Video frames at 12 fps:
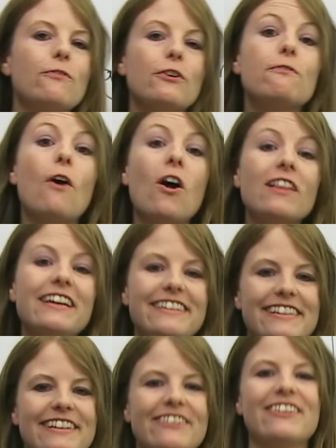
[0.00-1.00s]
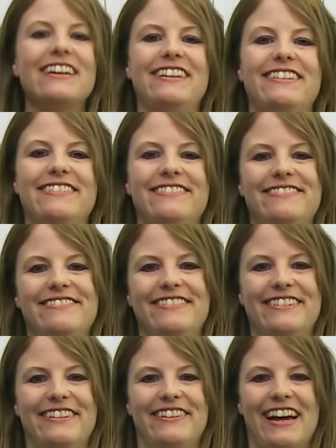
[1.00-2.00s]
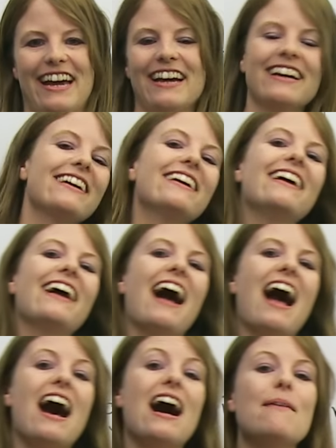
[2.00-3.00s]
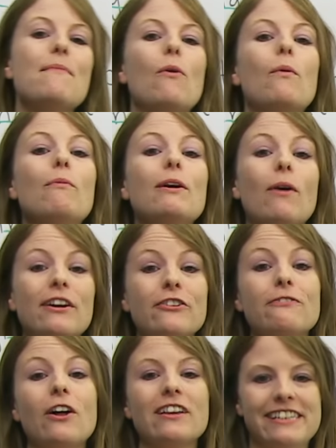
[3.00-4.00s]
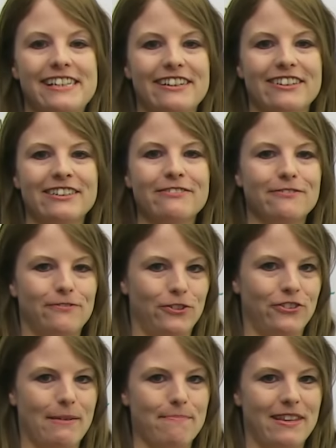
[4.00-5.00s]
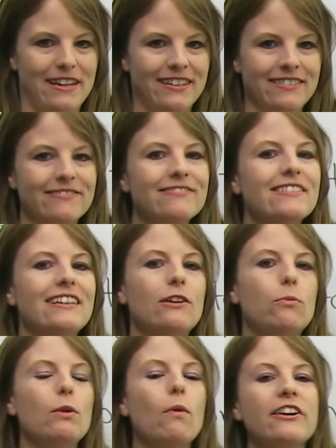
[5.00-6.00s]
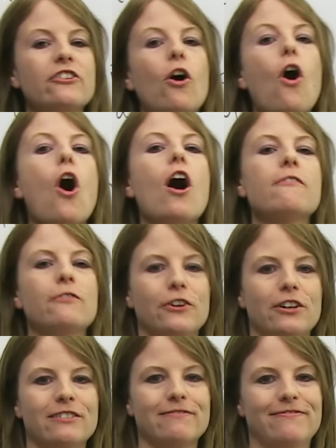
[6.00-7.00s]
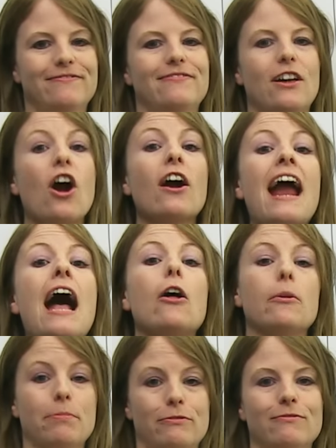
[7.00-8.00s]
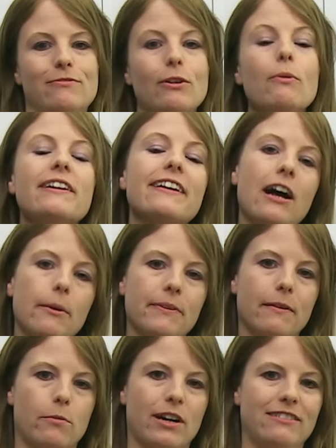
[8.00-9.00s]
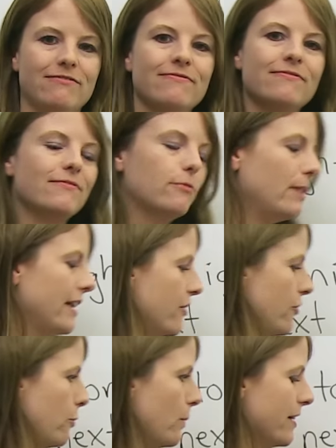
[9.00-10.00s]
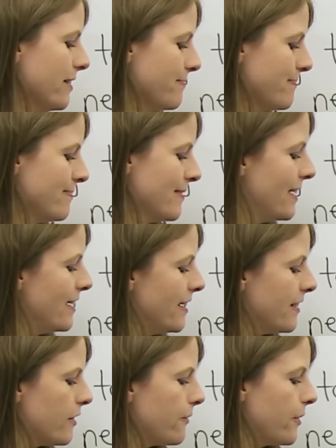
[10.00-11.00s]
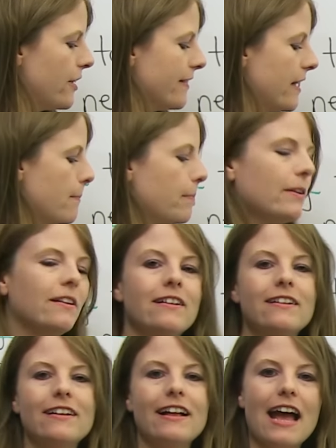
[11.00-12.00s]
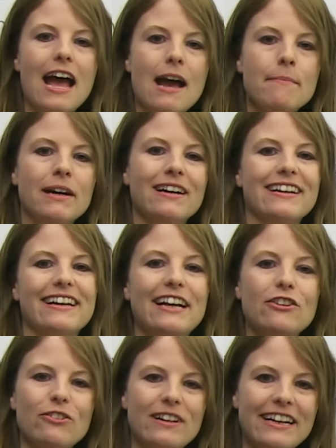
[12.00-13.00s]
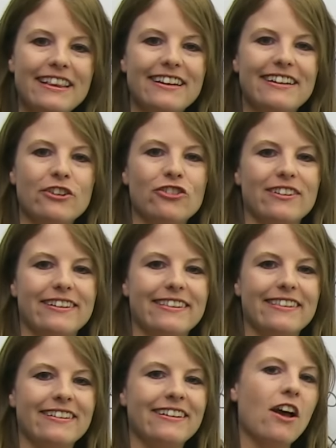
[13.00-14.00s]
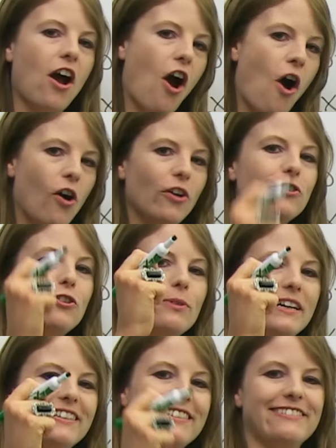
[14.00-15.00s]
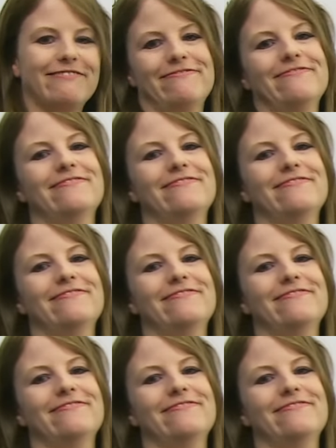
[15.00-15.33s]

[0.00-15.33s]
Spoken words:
for volunteering, okay? When we want to volunteer for something, we want to offer our help. We want to help someone, we can use will. So for example, Emma, can you clean the dishes? I'll do it.